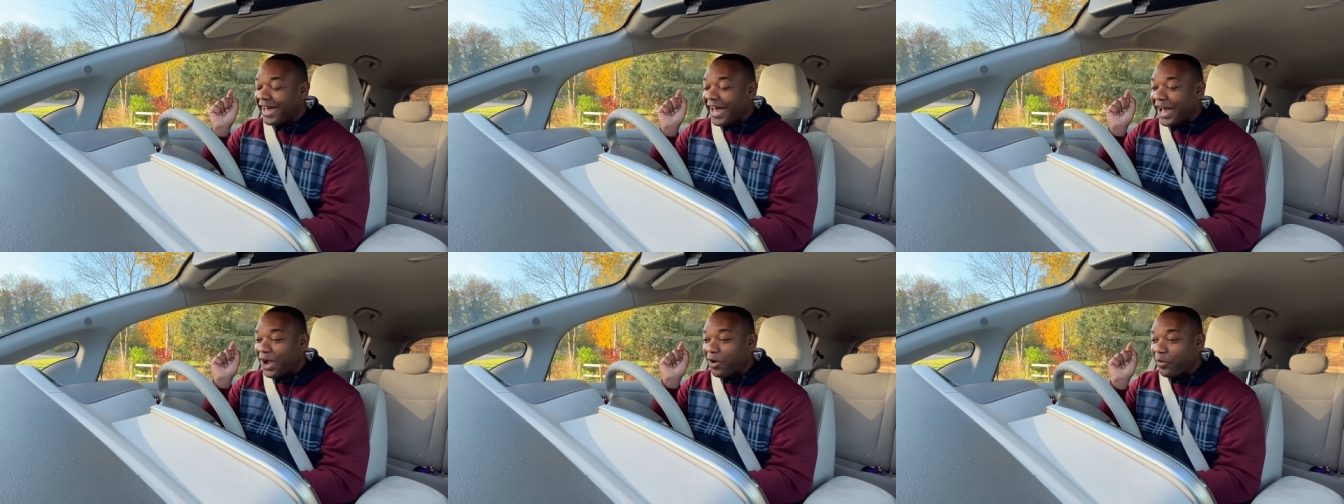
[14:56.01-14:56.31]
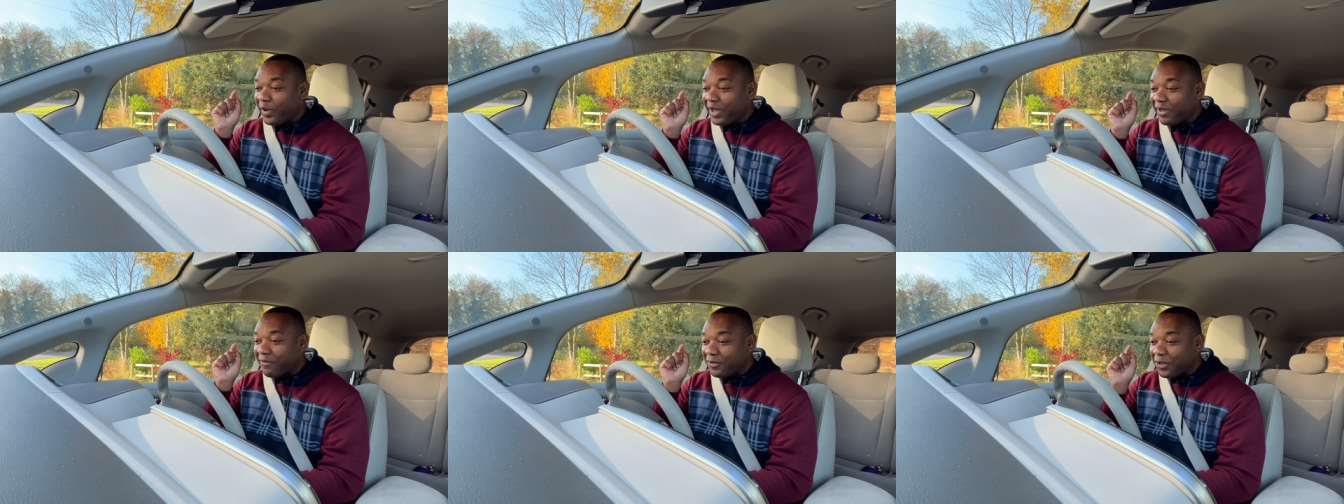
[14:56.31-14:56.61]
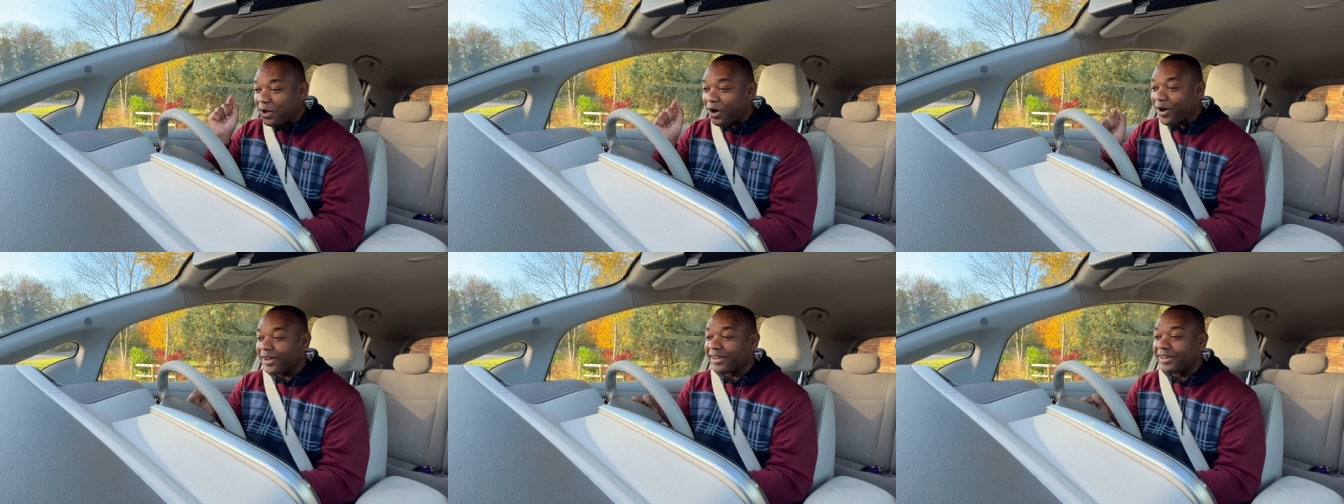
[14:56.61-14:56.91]
and we've
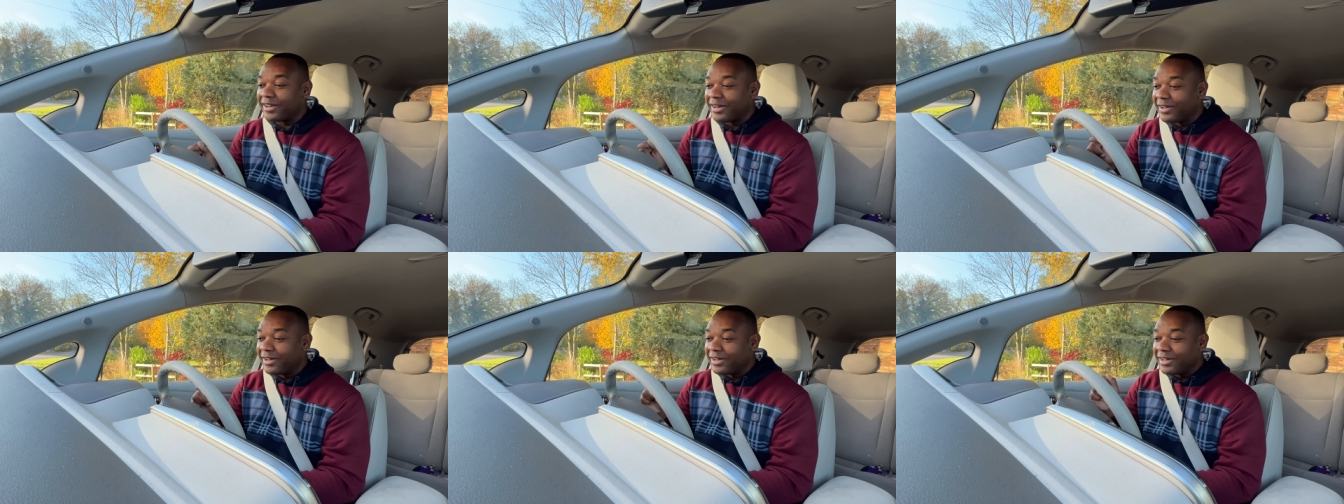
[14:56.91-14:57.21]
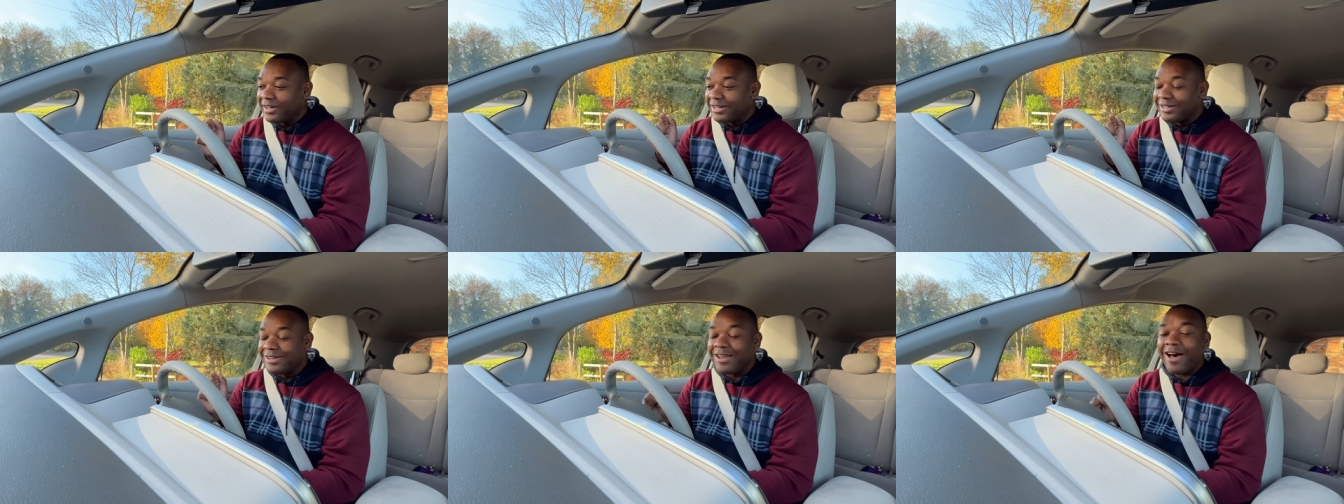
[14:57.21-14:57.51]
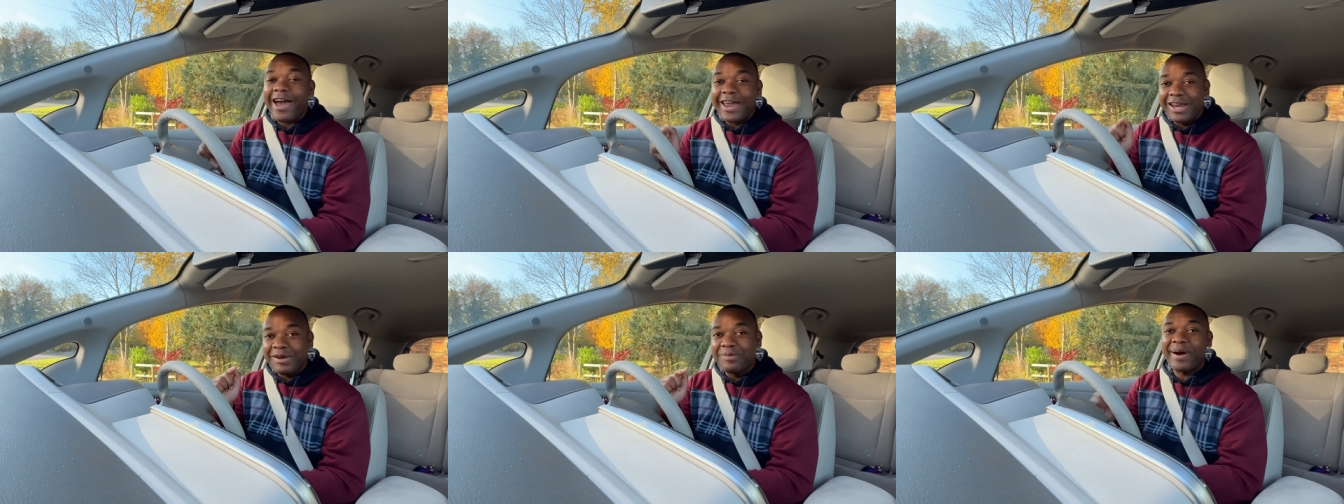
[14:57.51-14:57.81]
gone
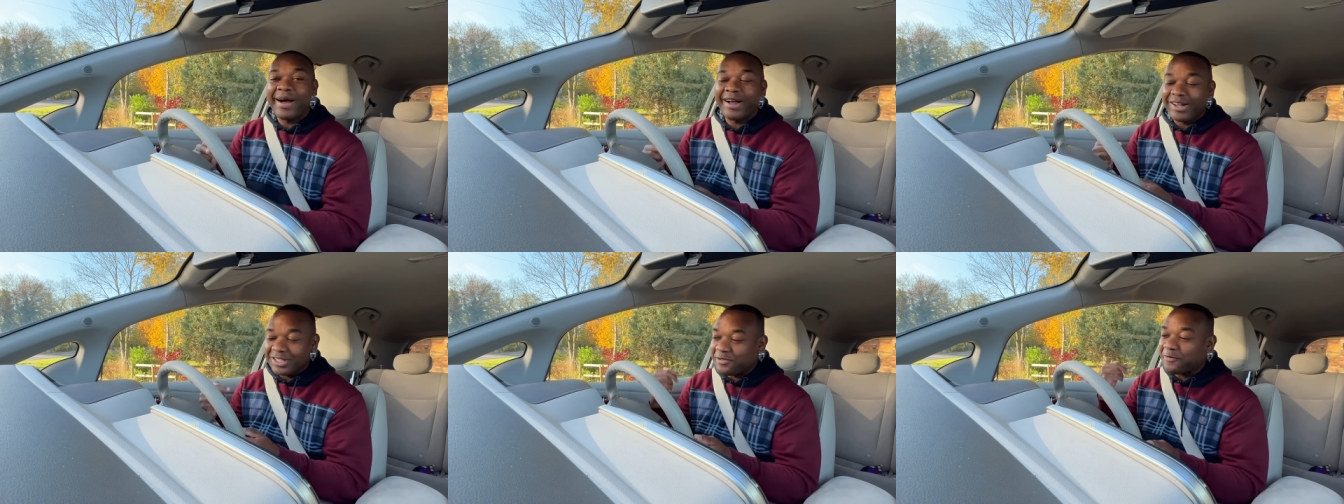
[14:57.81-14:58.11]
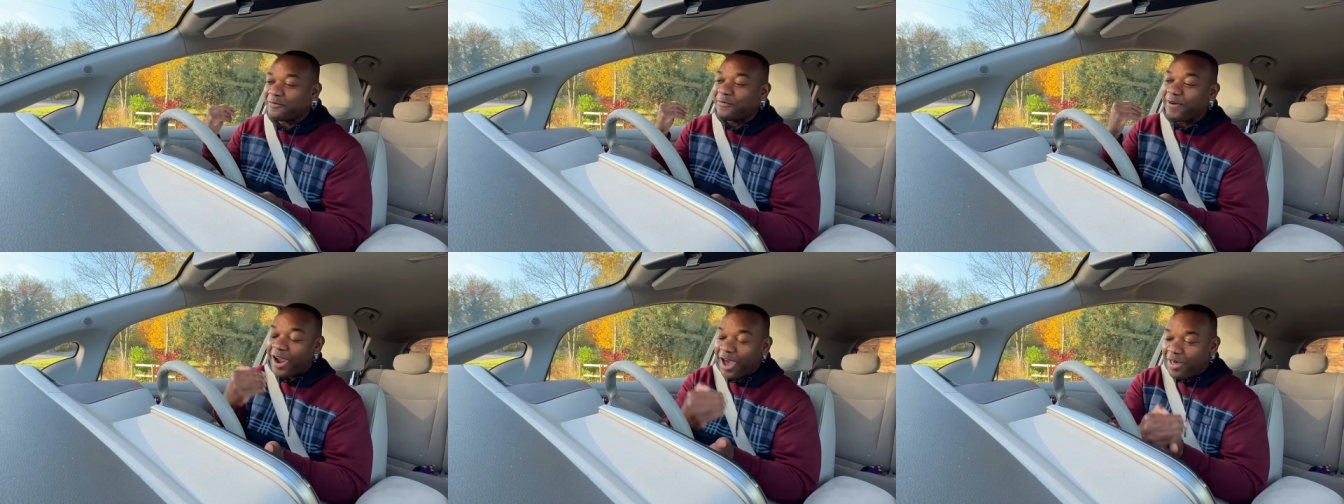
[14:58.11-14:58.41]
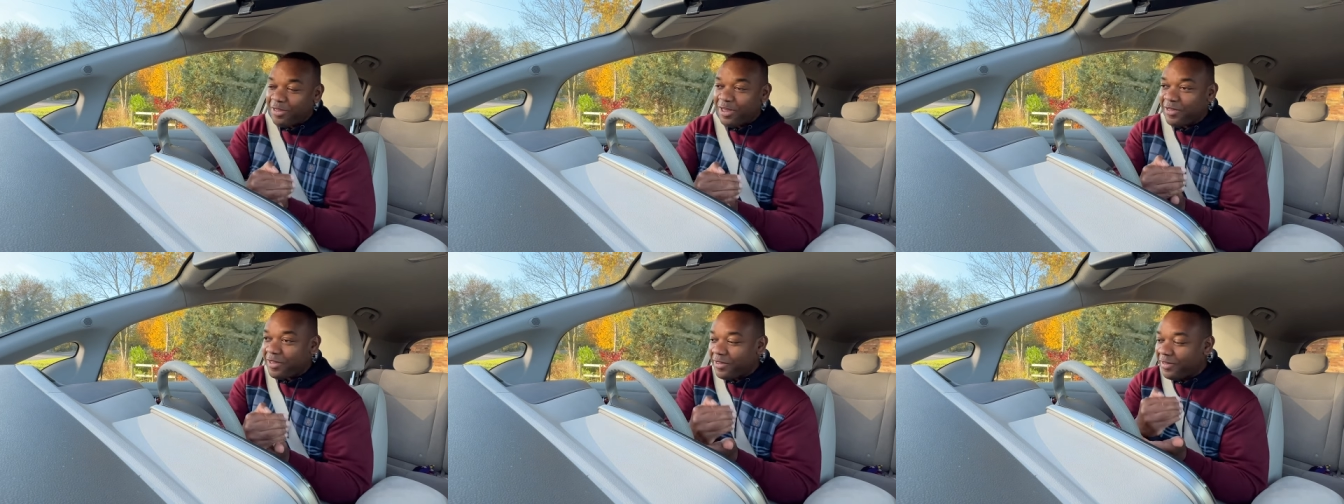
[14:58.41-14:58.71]
nine miles
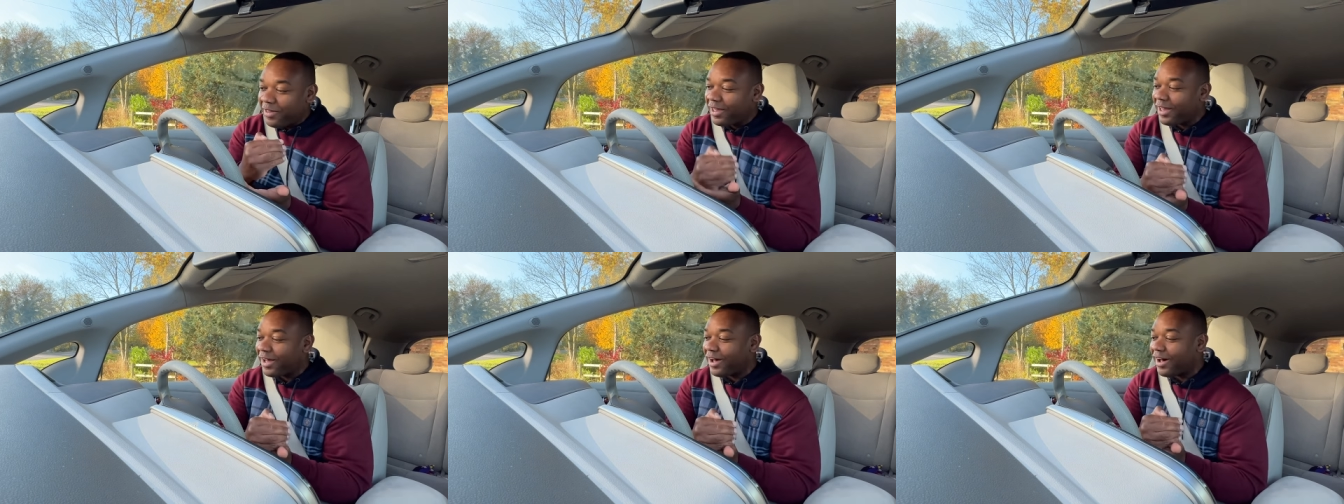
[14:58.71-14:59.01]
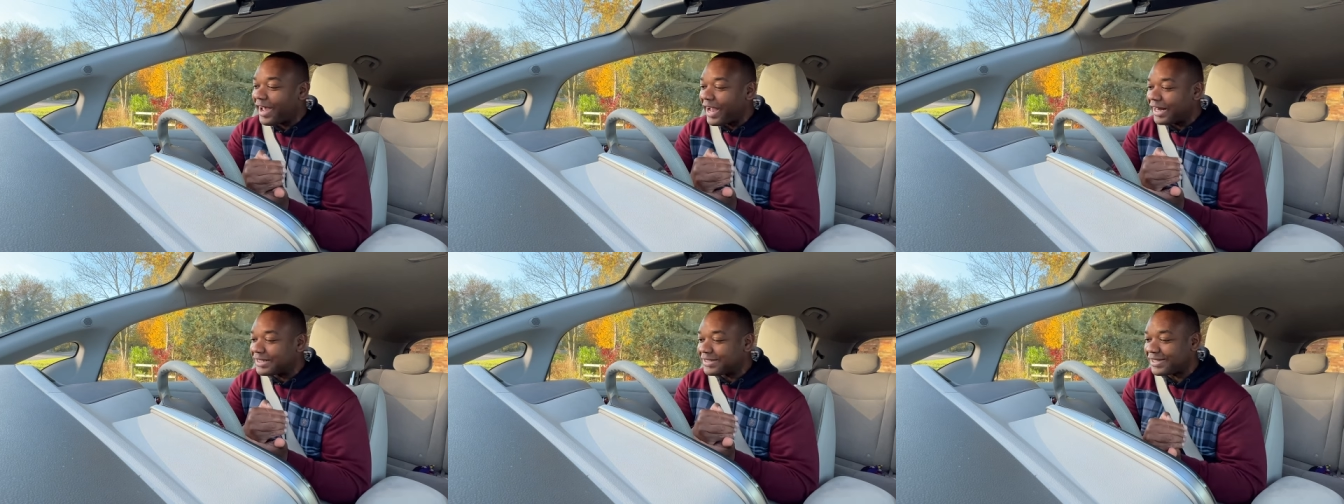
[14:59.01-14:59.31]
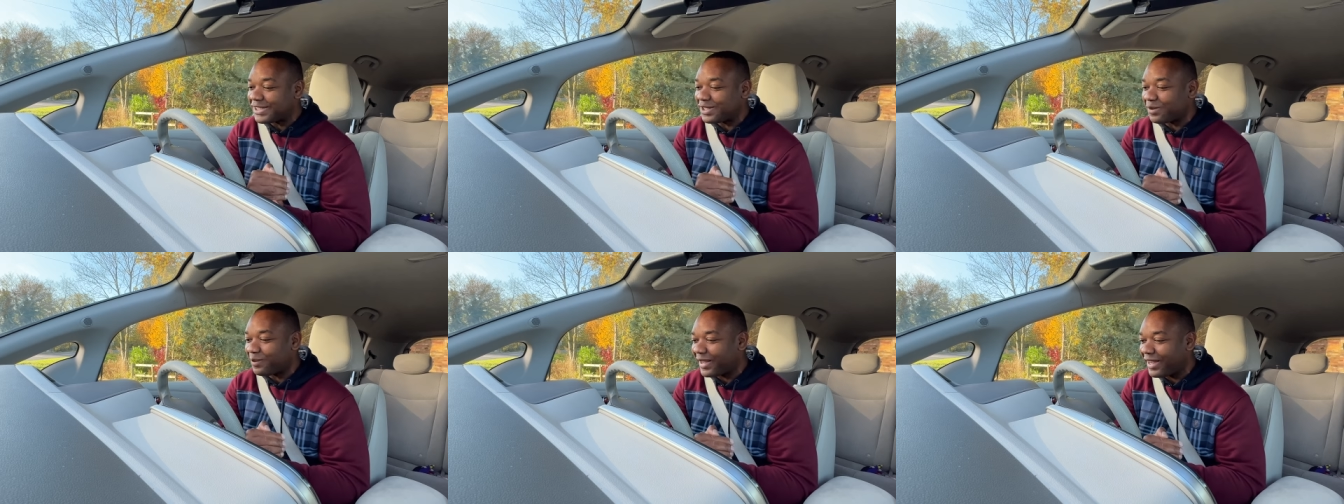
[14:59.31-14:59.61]
further than the car
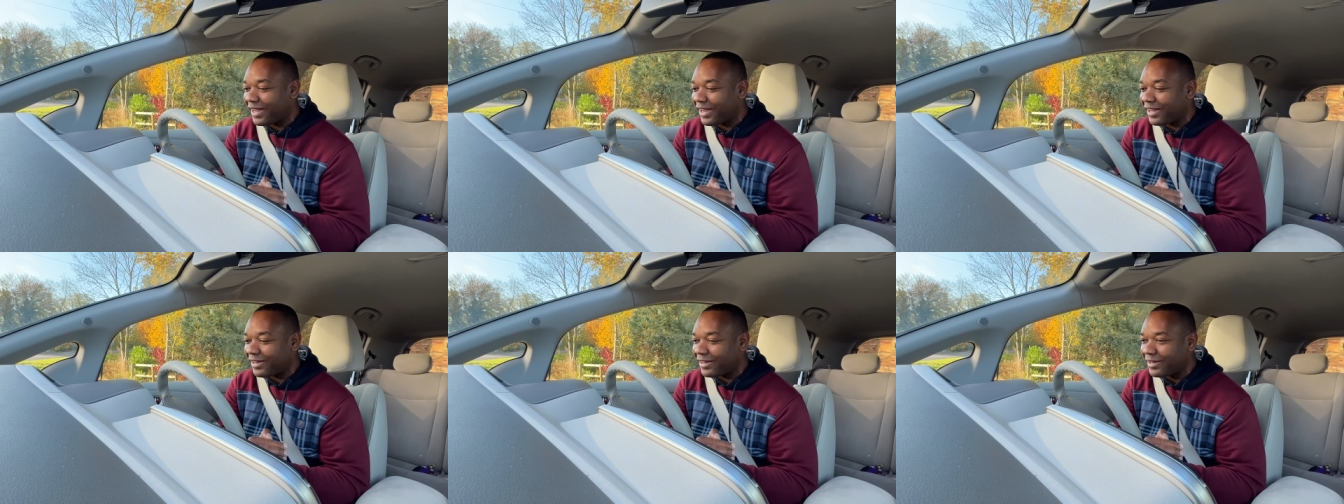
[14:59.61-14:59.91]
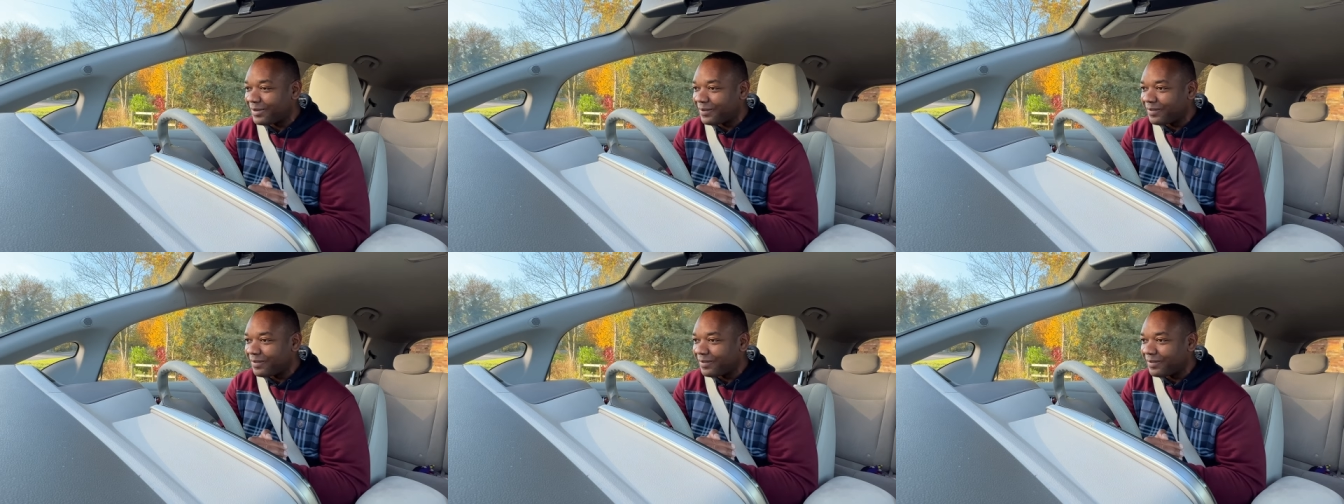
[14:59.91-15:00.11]
anticipated.